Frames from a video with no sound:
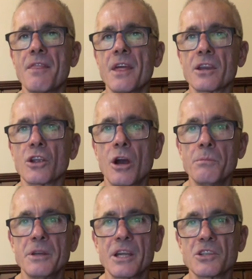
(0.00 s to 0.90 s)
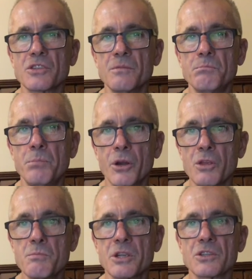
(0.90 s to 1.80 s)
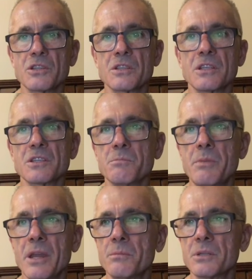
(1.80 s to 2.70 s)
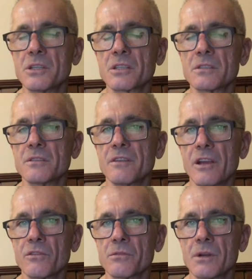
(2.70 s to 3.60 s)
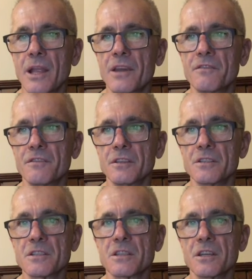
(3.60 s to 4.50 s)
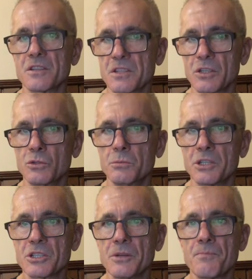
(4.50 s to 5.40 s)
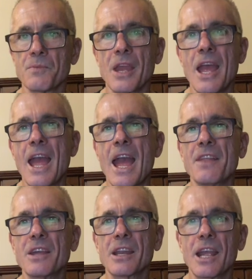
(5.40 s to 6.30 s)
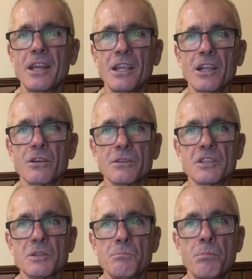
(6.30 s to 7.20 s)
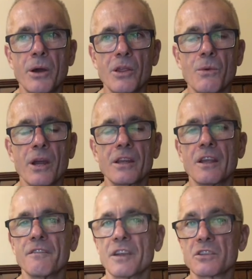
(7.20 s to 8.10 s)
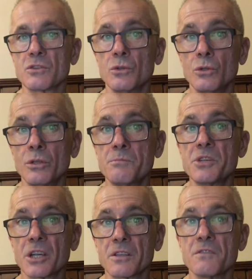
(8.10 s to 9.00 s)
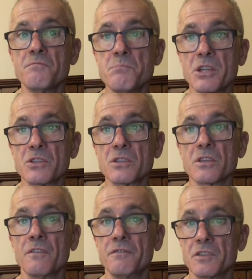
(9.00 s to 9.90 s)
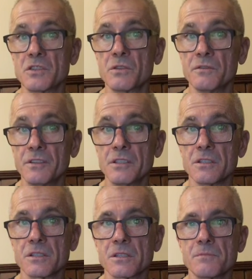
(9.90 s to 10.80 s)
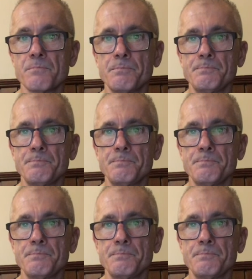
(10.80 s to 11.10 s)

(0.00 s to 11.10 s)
that a combination of body measures is a better predictor of health-related fitness than a single measure, and that any increase in body weight affects all objective measures of physical fitness.